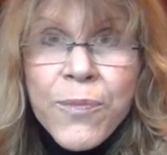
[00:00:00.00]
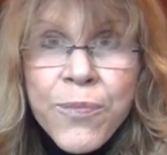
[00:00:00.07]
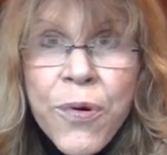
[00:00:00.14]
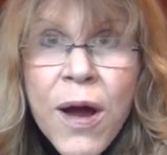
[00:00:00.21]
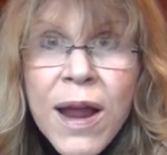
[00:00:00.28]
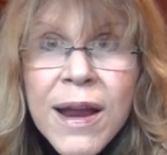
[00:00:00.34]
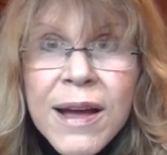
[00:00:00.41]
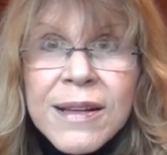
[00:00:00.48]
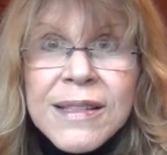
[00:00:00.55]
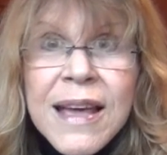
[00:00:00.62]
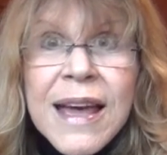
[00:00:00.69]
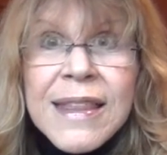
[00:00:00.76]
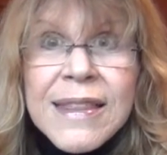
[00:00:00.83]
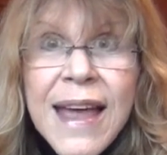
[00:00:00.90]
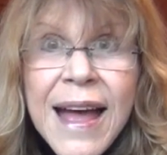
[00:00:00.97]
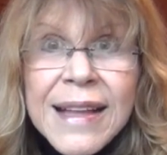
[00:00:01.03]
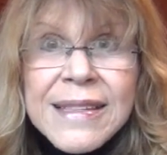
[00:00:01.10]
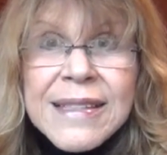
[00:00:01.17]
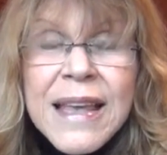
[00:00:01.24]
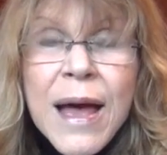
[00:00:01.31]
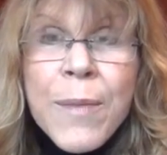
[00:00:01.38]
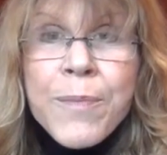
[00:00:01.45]
product
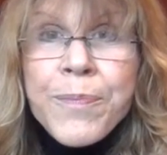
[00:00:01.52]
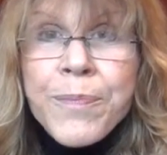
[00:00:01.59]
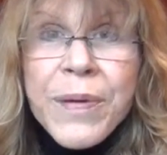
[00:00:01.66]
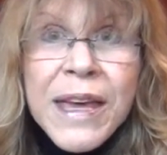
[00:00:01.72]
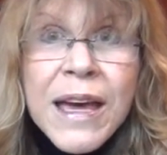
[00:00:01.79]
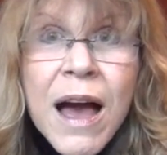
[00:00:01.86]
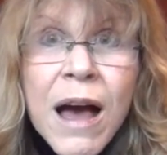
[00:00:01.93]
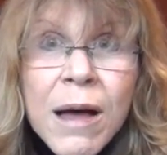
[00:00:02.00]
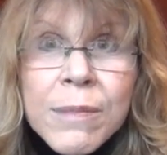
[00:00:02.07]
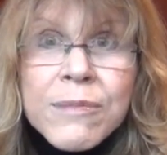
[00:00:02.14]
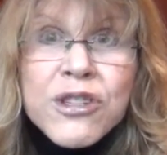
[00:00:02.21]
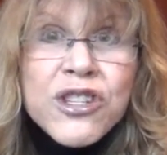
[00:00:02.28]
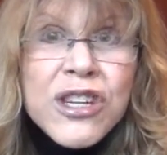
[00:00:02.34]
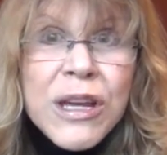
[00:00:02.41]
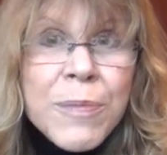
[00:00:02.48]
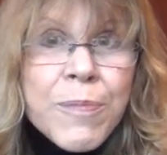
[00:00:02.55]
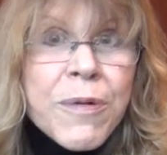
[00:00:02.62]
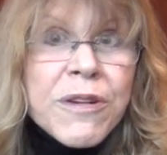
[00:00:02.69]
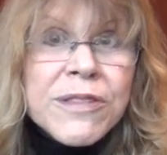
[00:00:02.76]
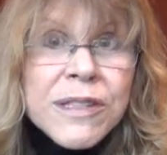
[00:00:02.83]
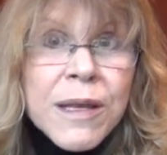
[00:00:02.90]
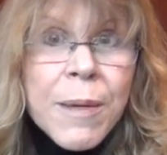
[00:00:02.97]
that's become
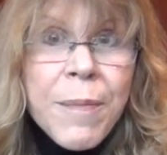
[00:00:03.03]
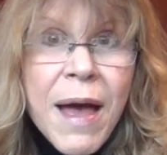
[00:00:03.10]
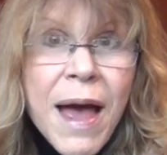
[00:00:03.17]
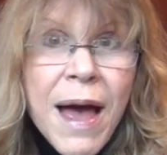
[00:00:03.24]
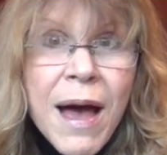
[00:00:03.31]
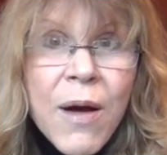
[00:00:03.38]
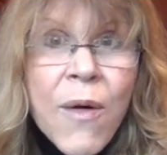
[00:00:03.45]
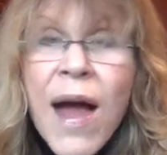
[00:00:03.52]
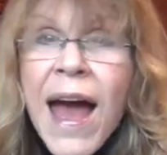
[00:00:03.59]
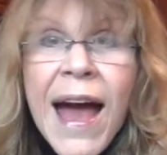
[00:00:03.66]
cheaper somehow.